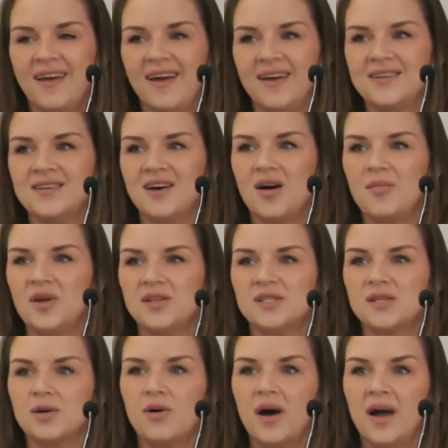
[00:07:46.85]
And
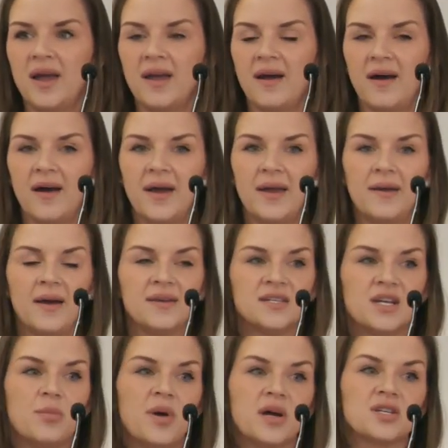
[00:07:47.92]
so I
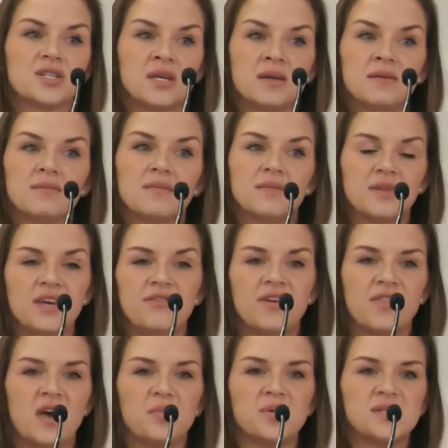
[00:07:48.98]
ended up actually
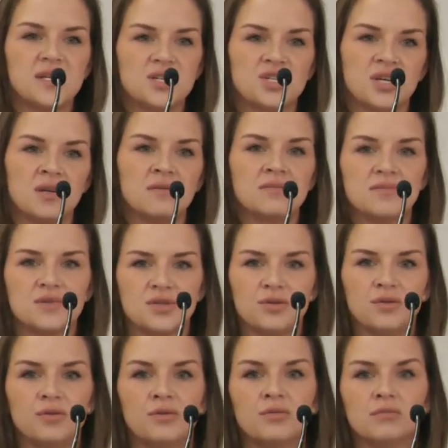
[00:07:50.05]
leaving that position
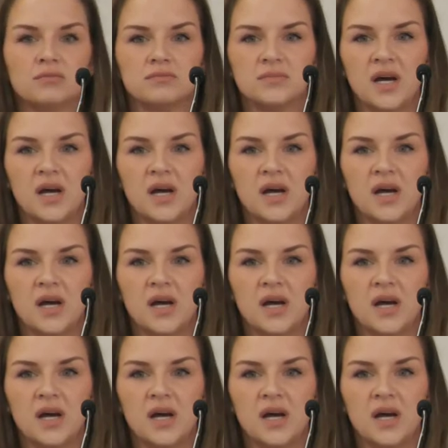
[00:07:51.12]
to